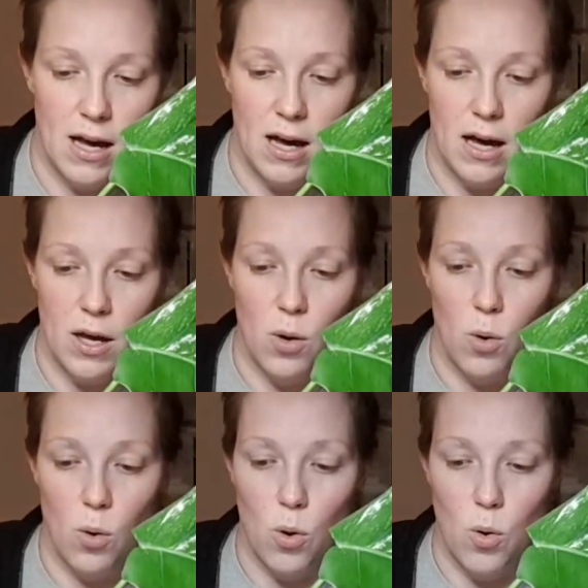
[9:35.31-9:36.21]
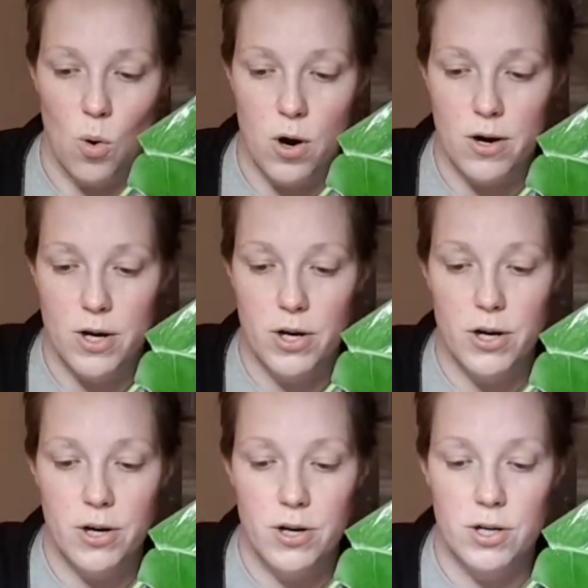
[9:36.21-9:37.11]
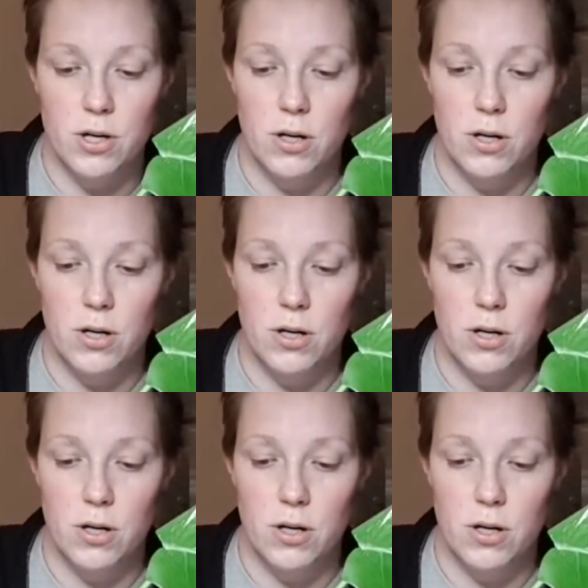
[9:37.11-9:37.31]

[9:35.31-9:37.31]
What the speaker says: I ordered.